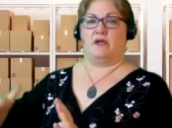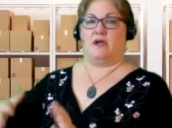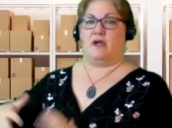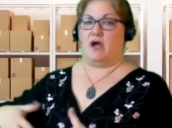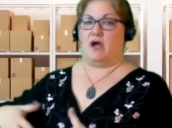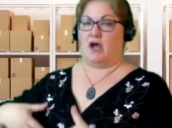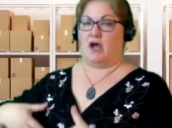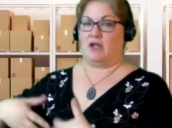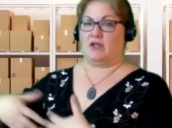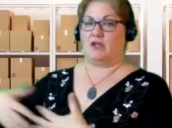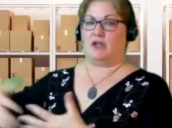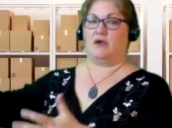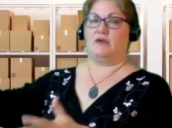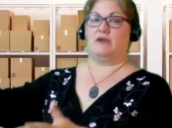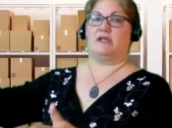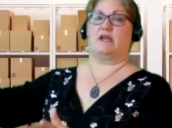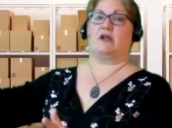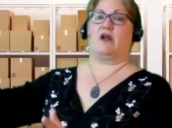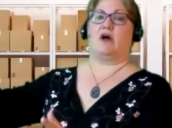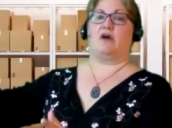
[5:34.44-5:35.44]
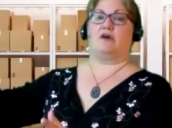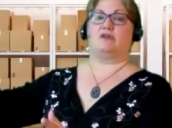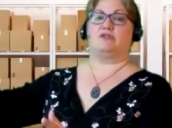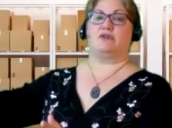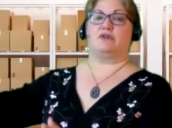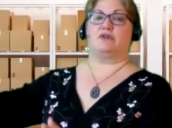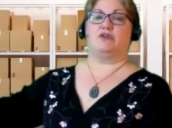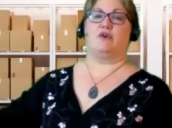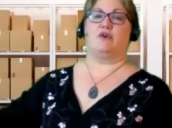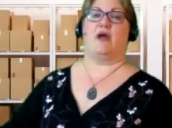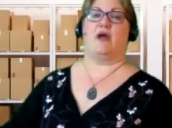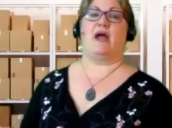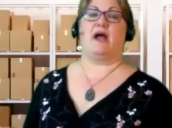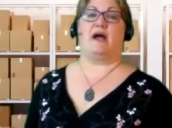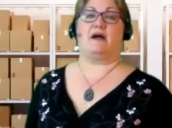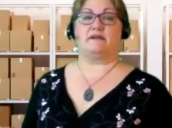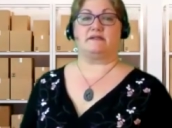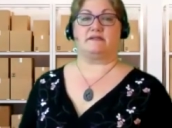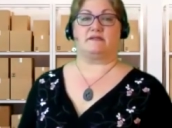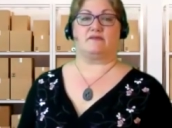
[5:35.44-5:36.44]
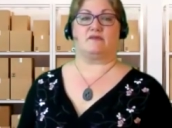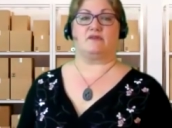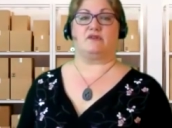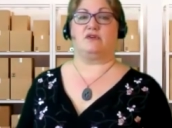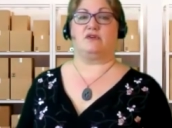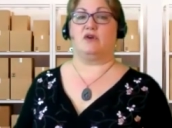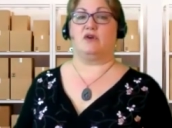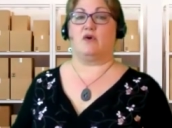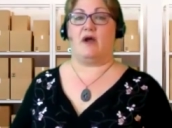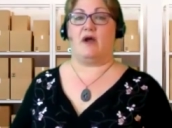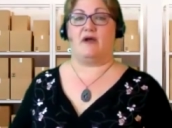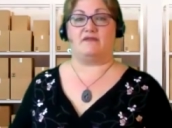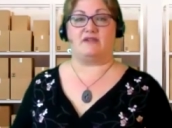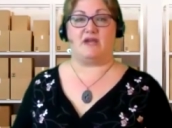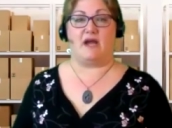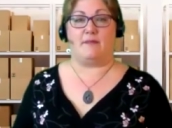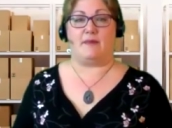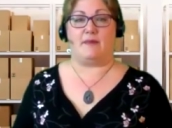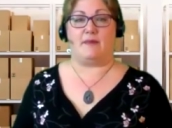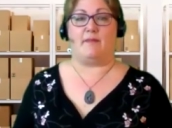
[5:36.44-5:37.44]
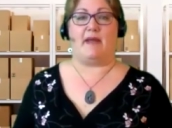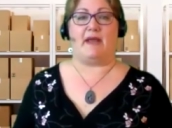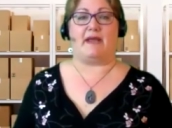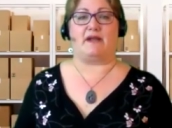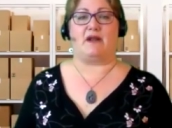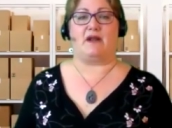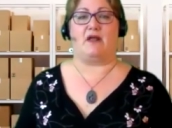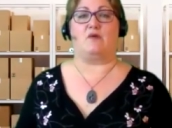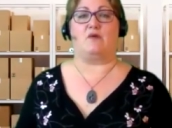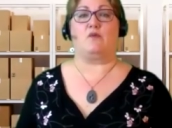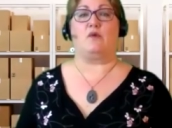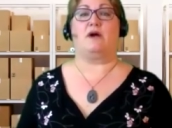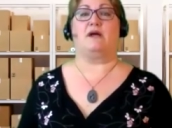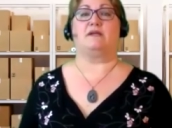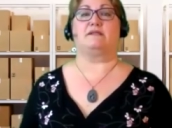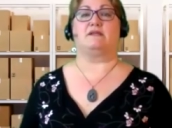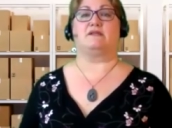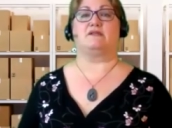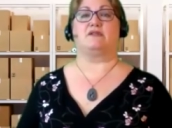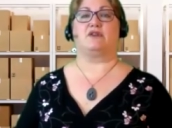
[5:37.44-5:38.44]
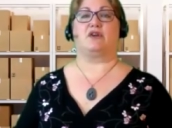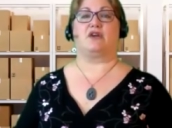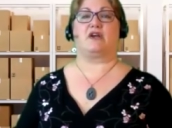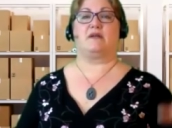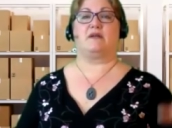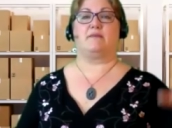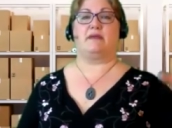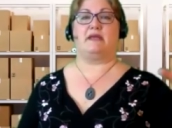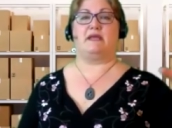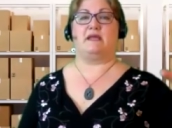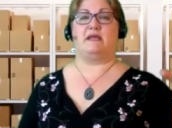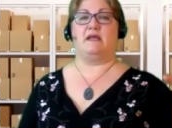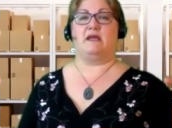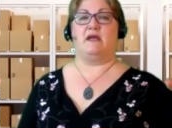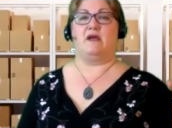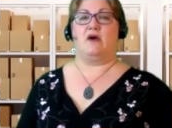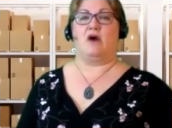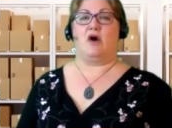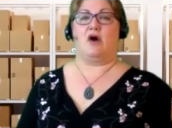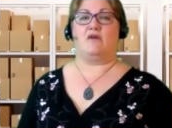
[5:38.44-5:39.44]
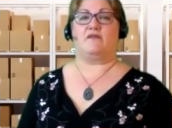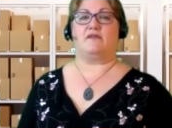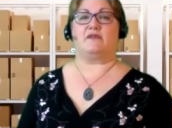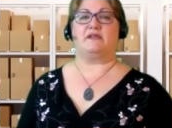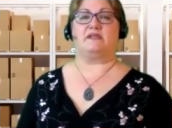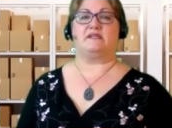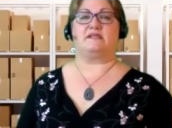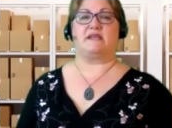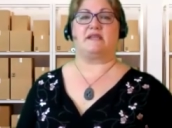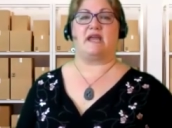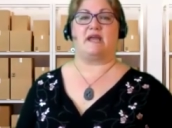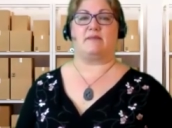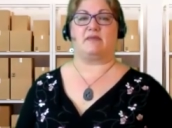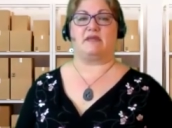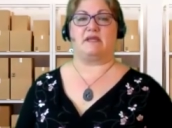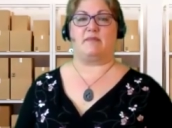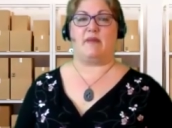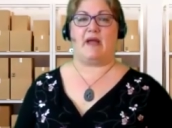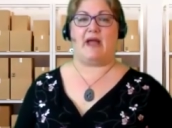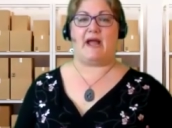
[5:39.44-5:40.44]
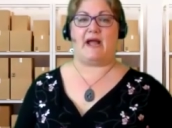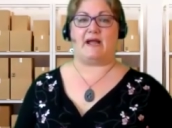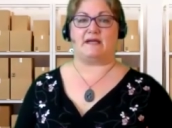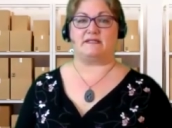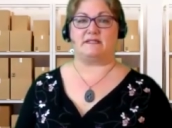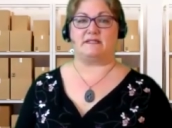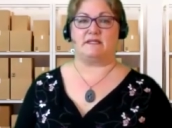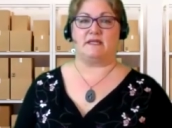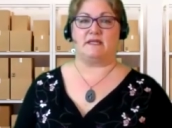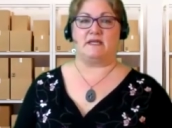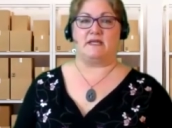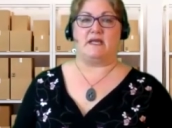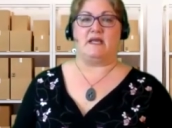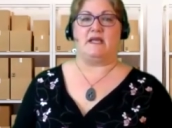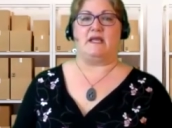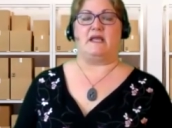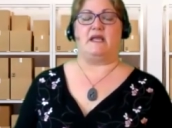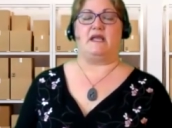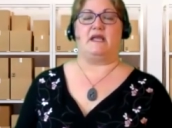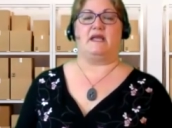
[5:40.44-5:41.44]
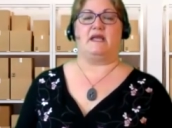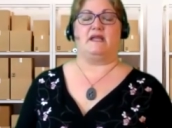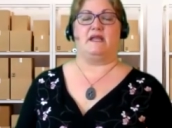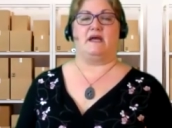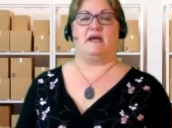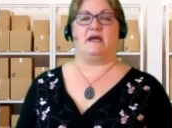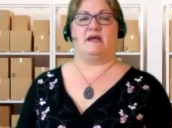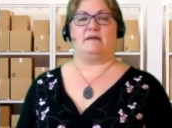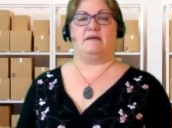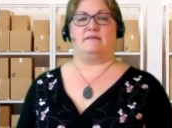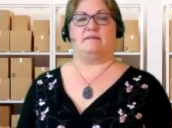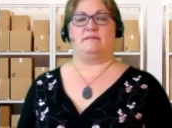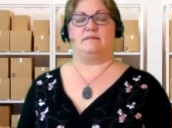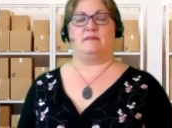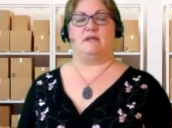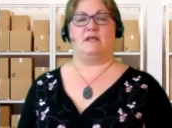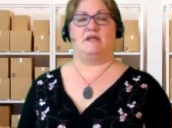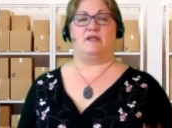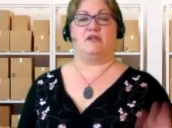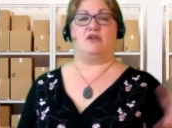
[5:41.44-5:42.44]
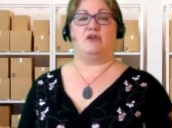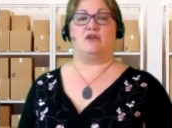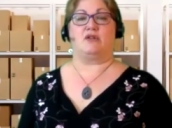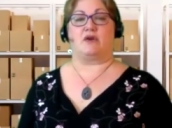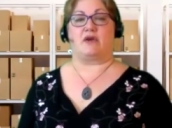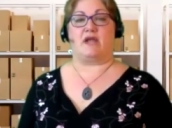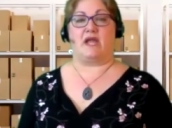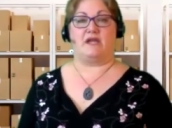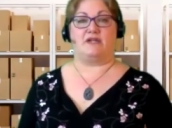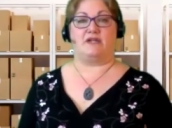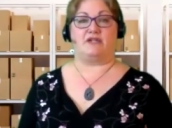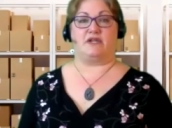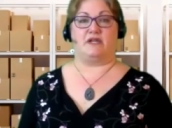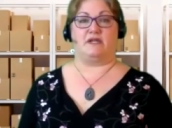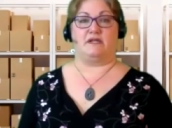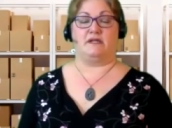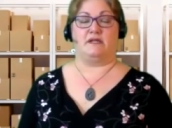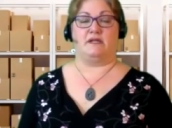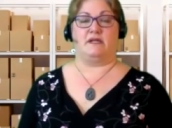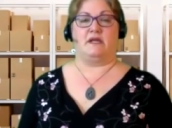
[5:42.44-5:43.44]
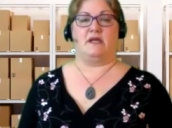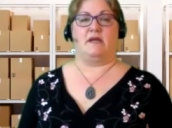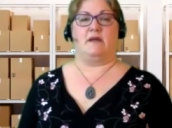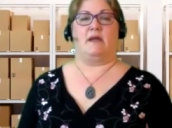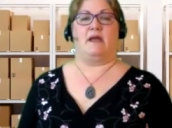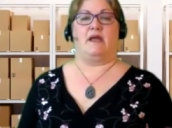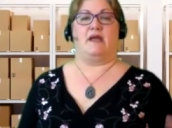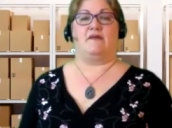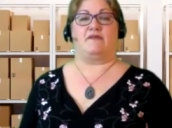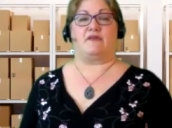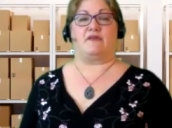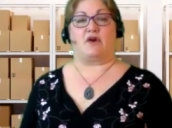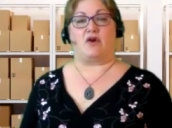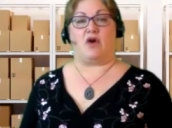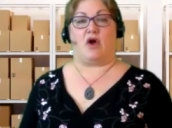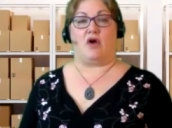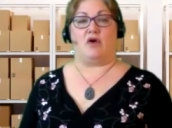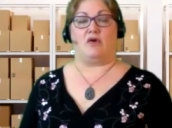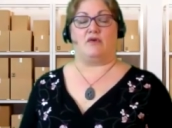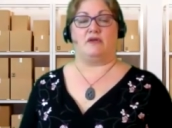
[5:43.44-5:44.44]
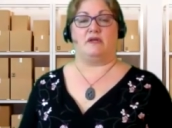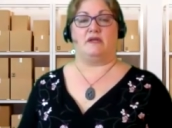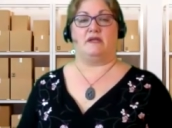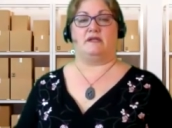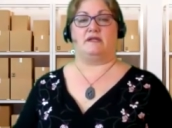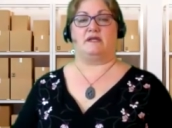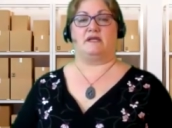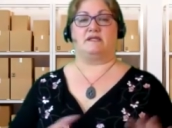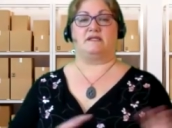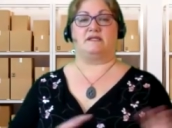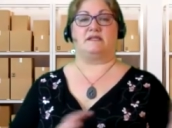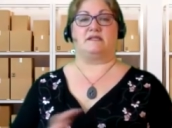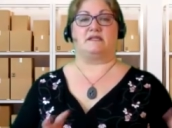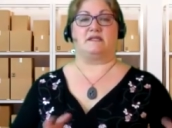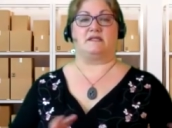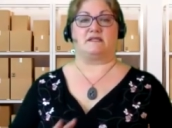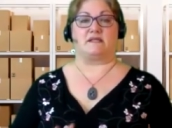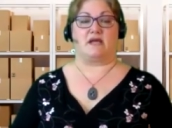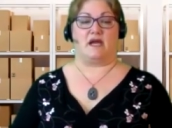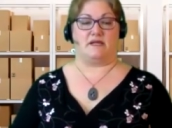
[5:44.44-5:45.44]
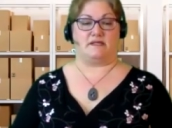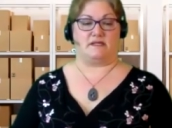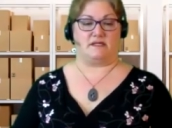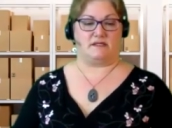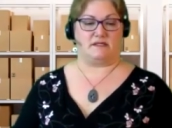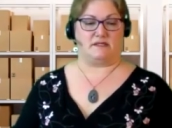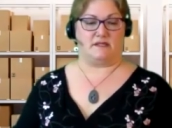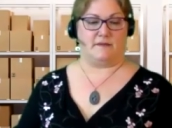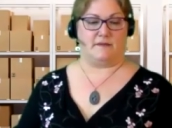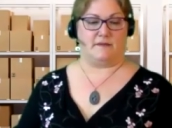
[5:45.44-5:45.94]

unloading it all at your new house, you don't have time to unpack it all at once, and so they're going to be hopefully stably packed in the new location if they're all in consistent sizes.